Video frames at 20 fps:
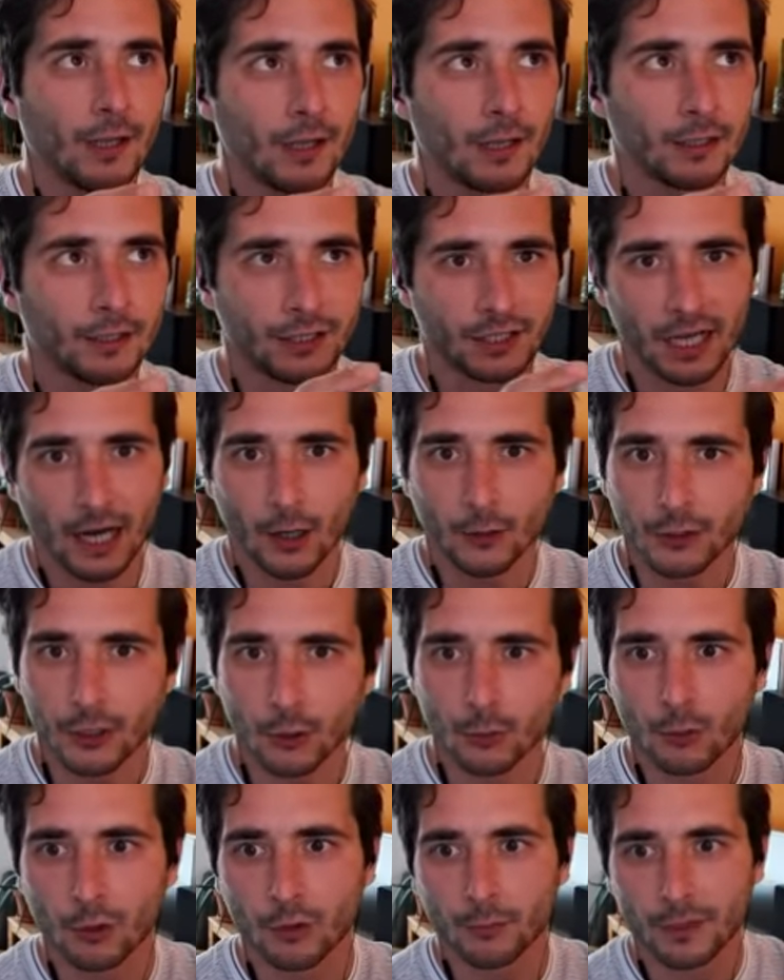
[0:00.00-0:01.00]
the audio
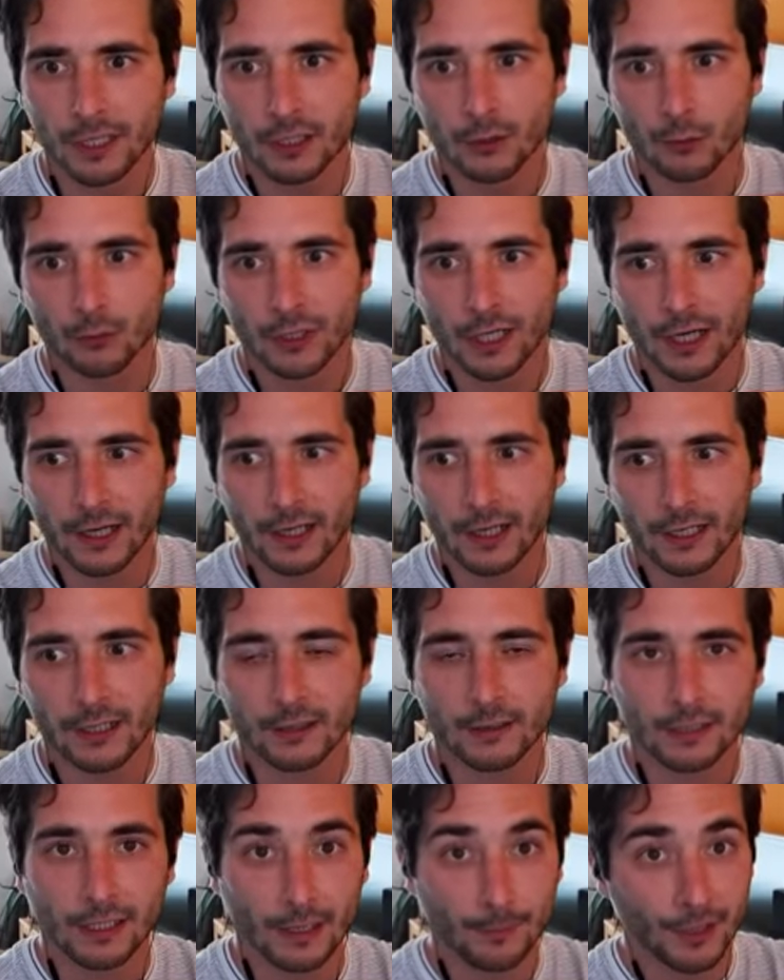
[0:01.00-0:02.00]
could be creating
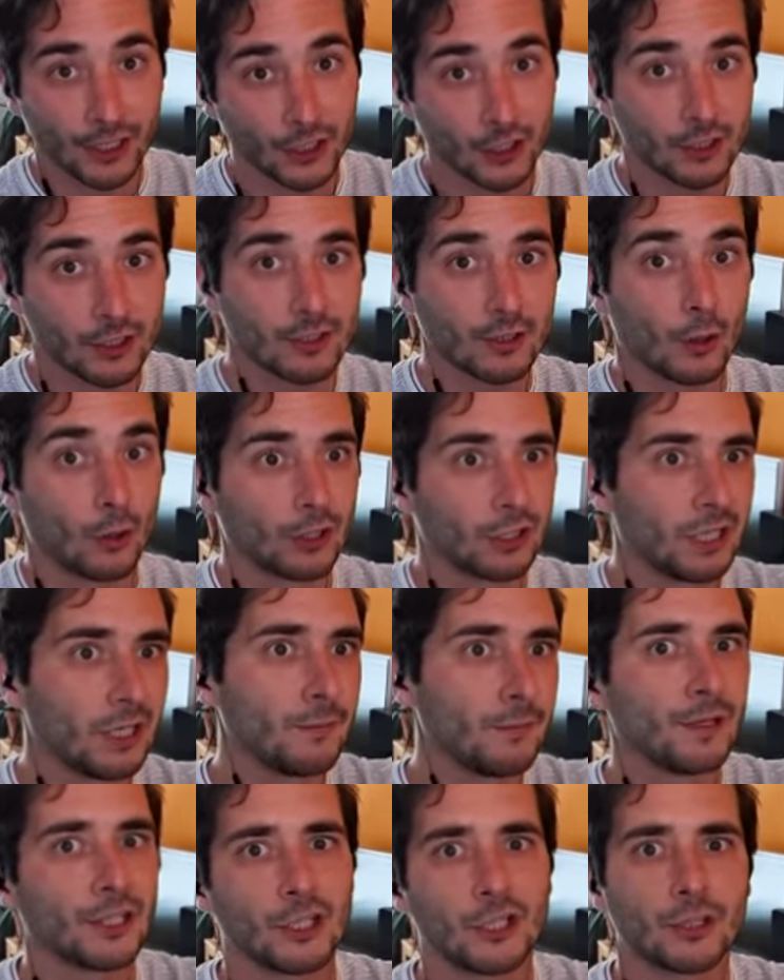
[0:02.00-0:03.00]
images, or the
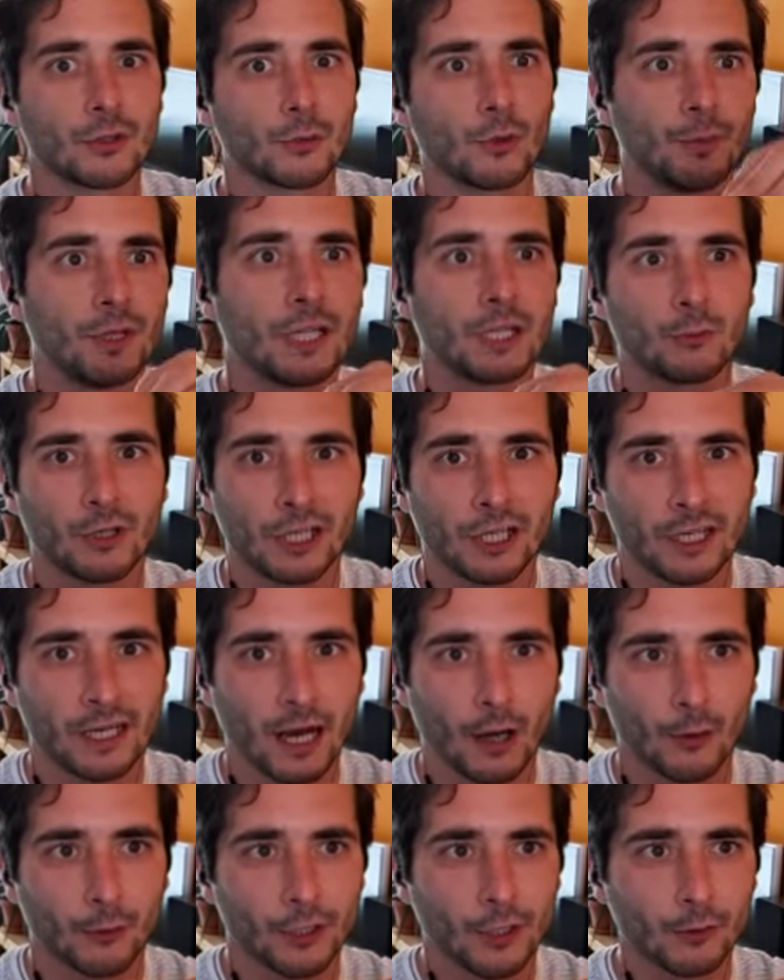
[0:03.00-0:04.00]
images could be creating
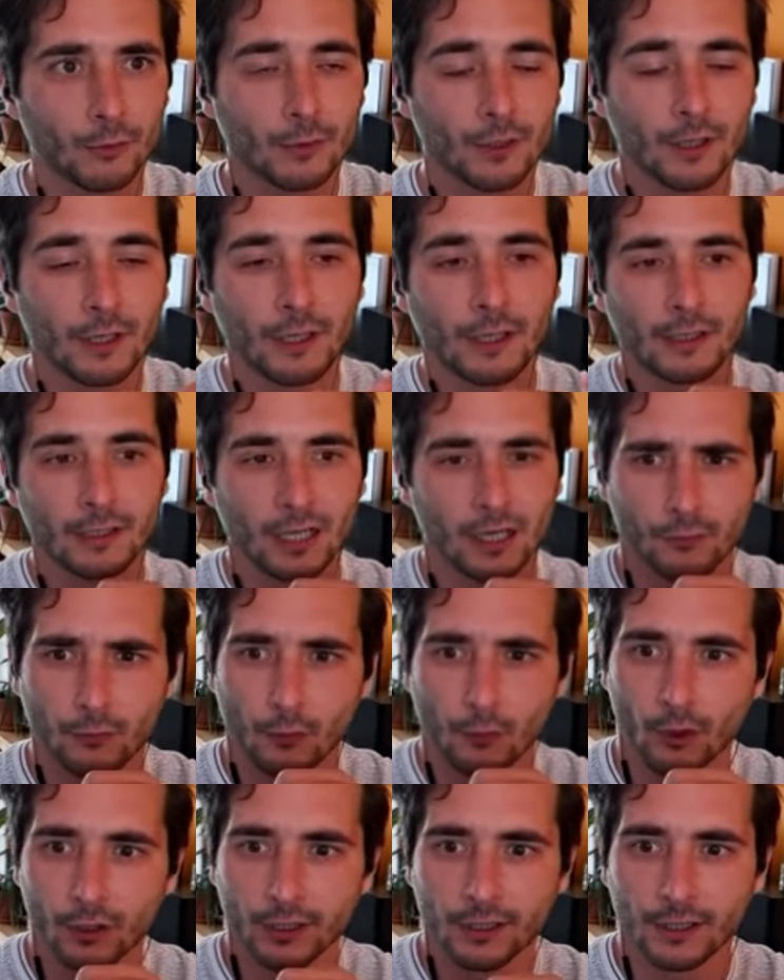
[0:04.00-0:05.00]
audio.
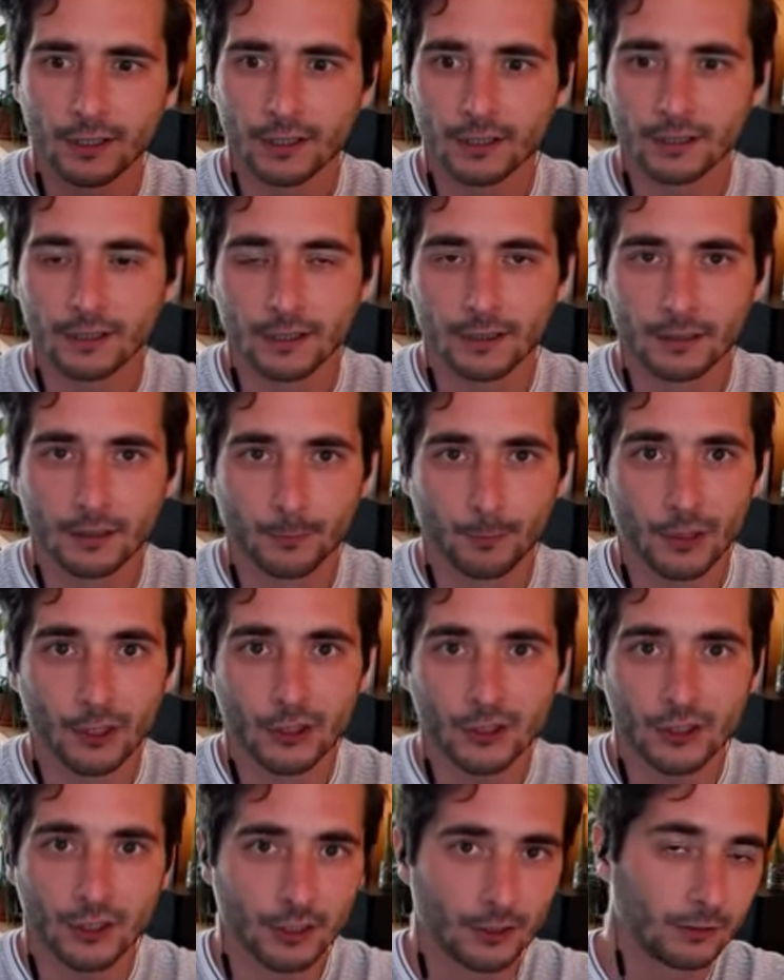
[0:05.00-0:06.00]
Therefore,
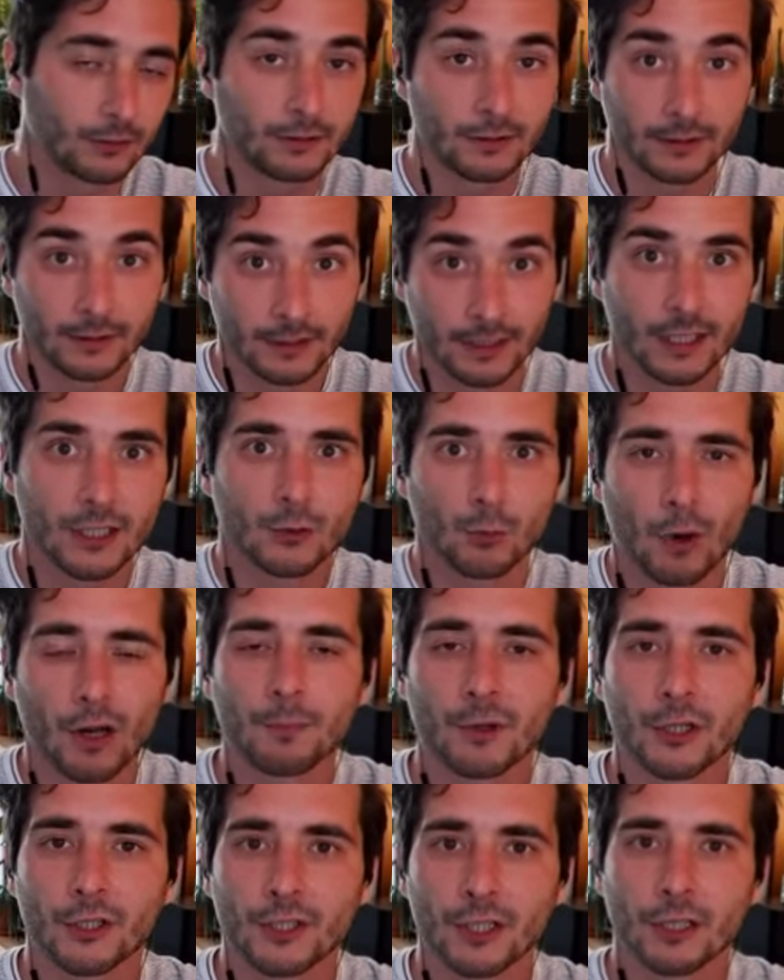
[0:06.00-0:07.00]
this one
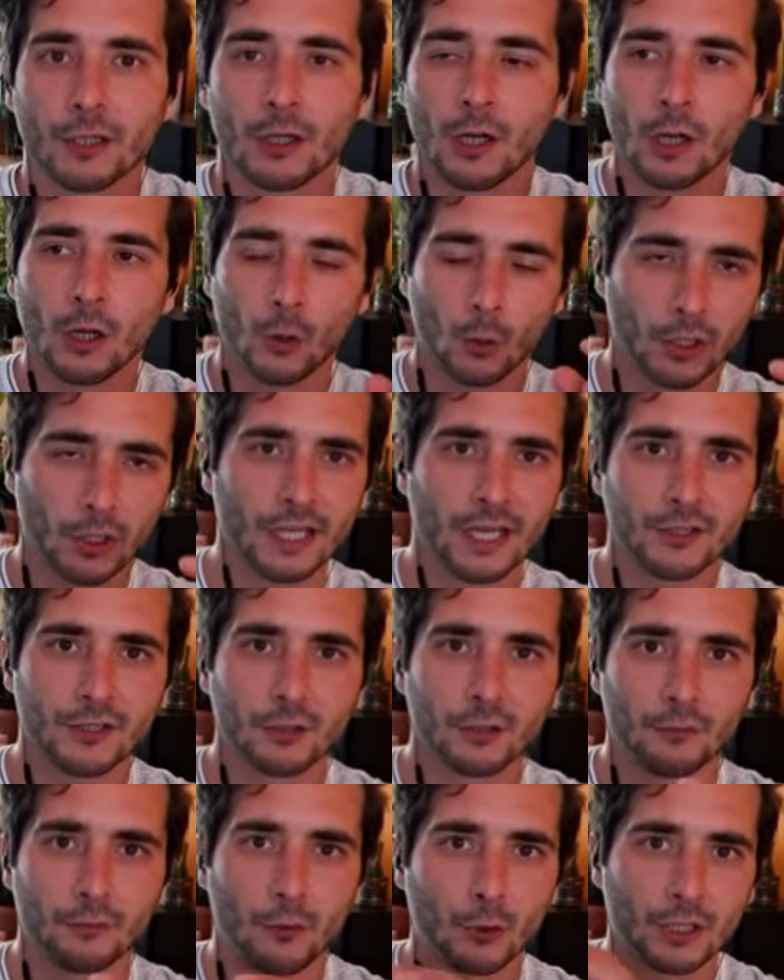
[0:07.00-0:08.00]
person, only has to
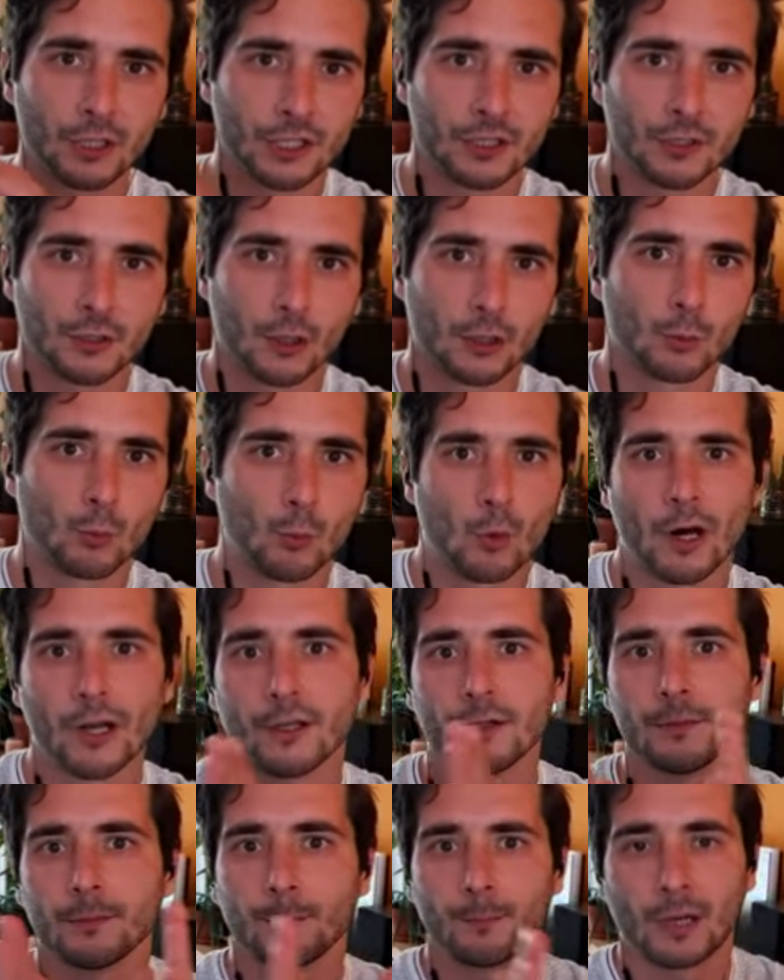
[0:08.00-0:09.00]
focus on one
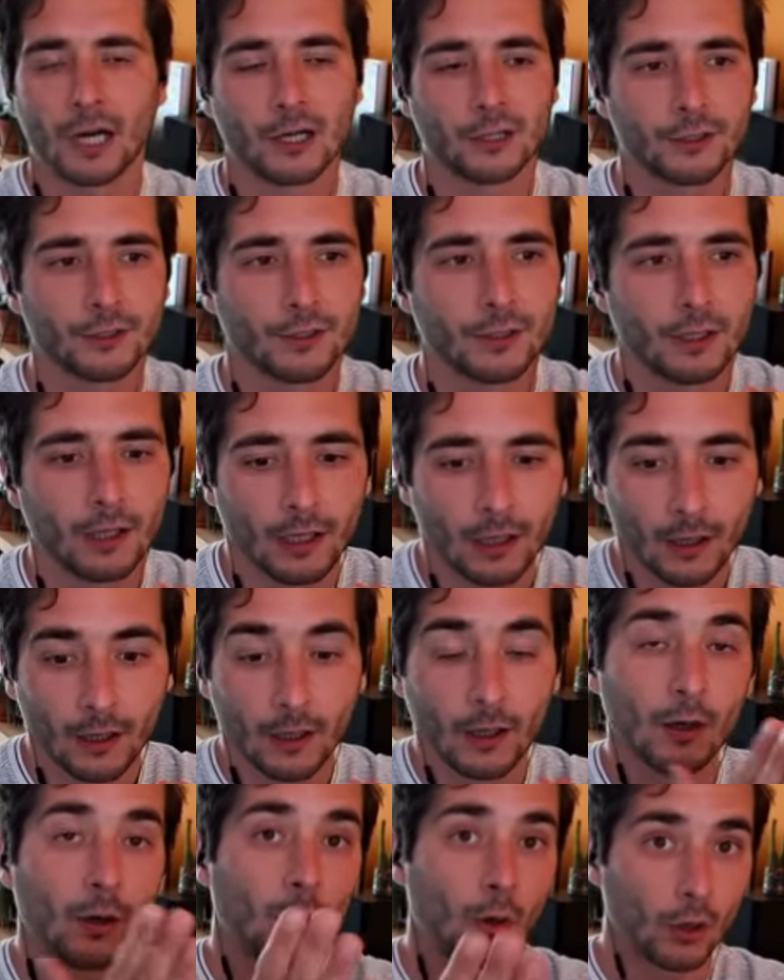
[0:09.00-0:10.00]
part.
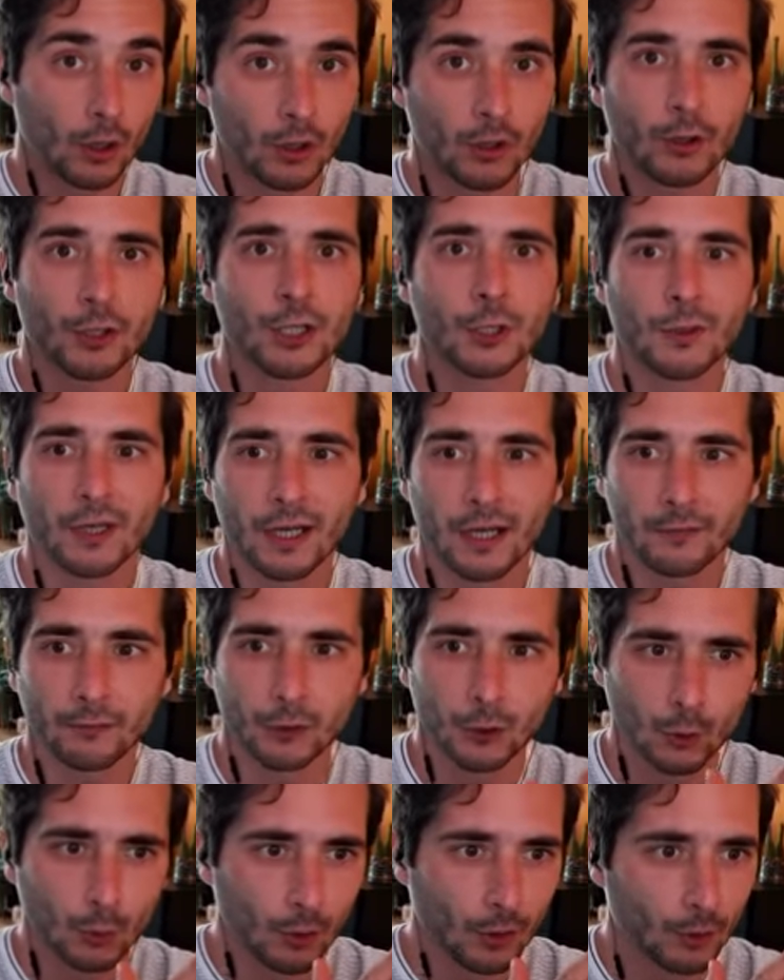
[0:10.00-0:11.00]
Or you can have
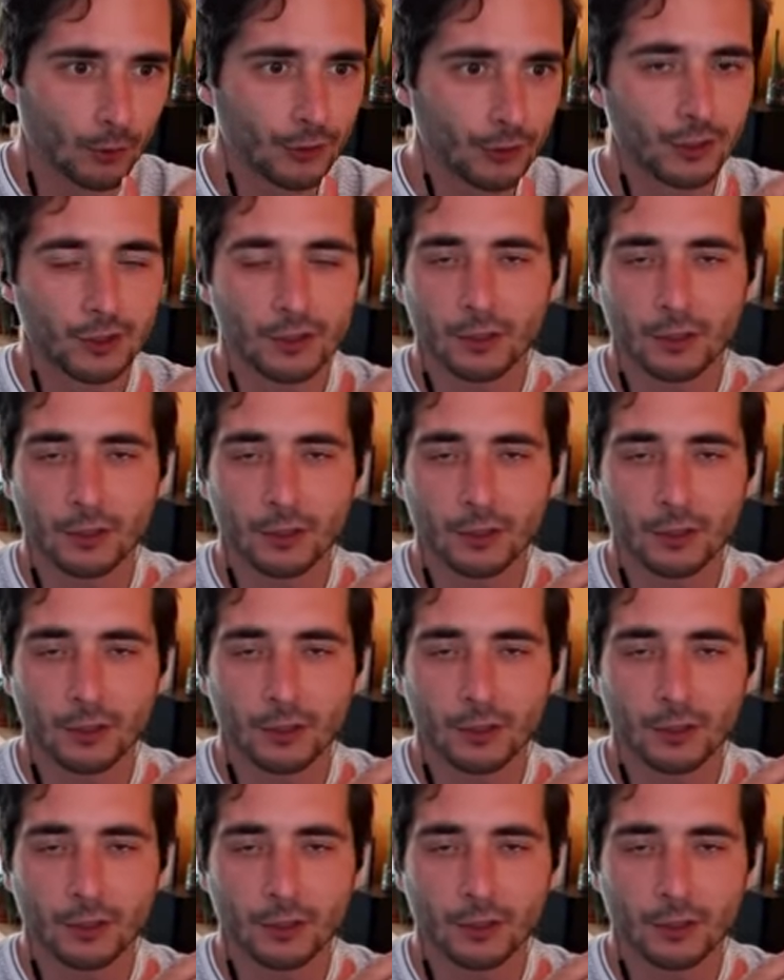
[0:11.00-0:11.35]
duos, you